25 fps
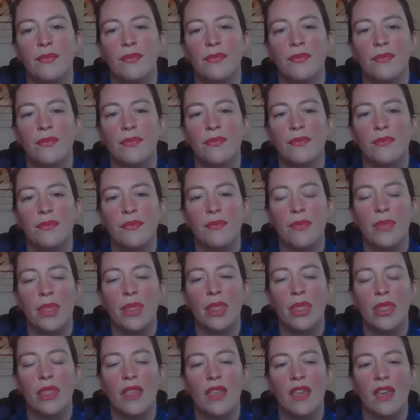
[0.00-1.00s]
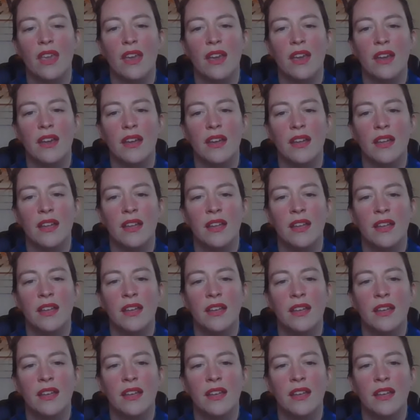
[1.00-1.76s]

(silence)